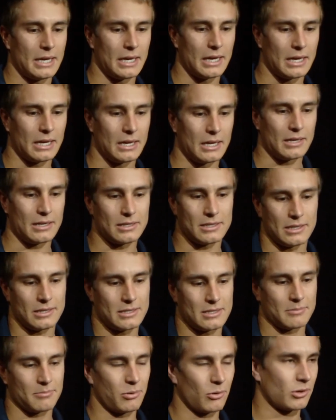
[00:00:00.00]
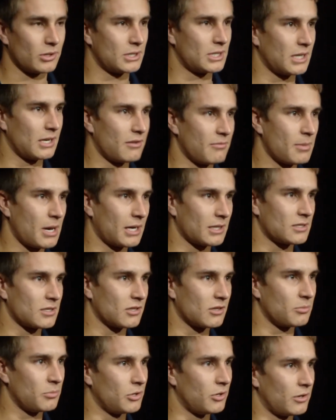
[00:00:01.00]
and it, it's important to give back to the
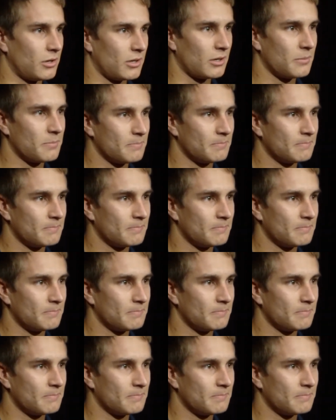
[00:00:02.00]
community.